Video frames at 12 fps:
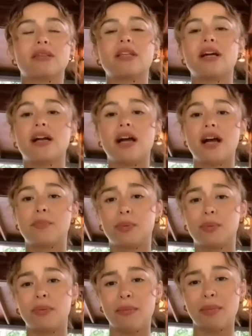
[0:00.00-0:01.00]

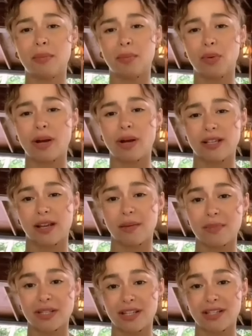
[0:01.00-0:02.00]
Nagka-problema po kasi
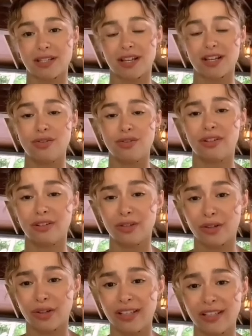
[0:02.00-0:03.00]
kami sa schedule
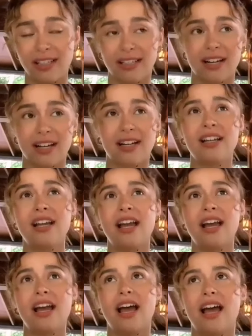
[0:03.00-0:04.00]
noon, tita.
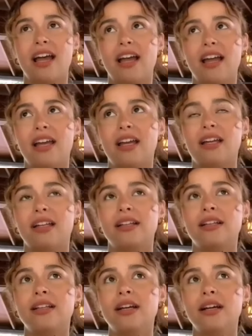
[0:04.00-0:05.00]

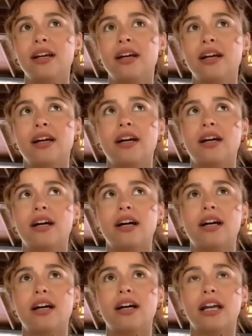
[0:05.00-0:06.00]
And
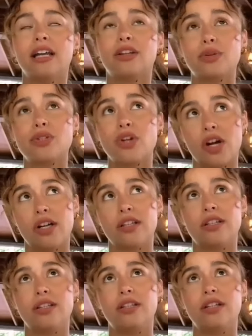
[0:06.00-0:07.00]
it was
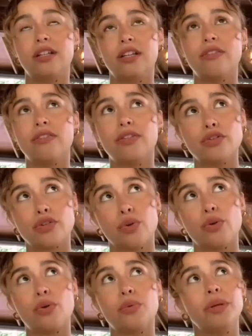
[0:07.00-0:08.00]
hard to leave the
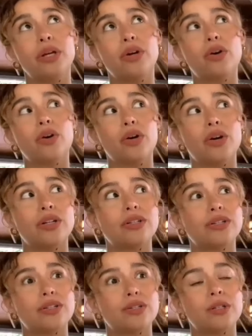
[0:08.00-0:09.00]
show
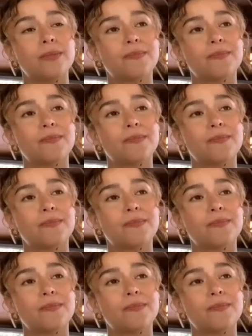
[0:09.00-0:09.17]
because